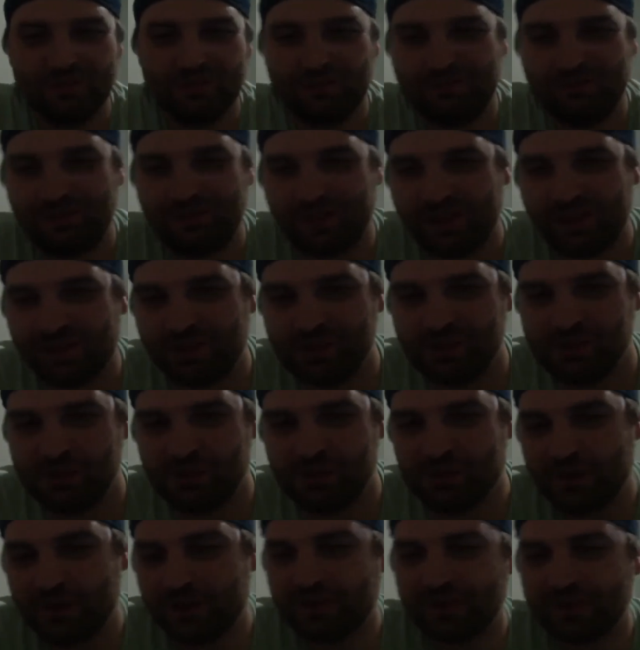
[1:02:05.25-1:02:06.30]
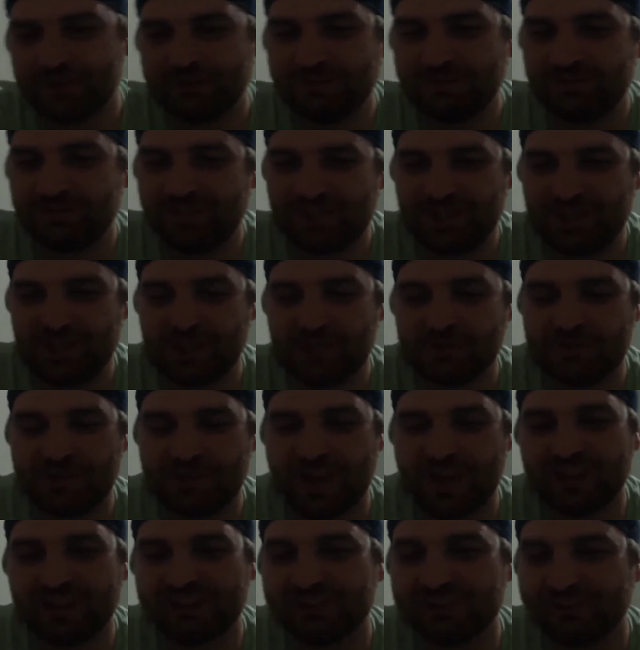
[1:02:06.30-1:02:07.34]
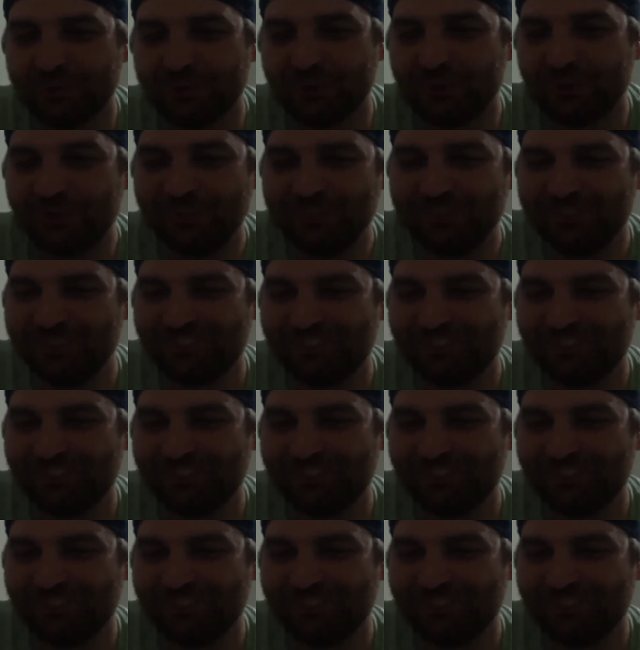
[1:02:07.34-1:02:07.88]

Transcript: Fuck you, New England. Go Jacksonville.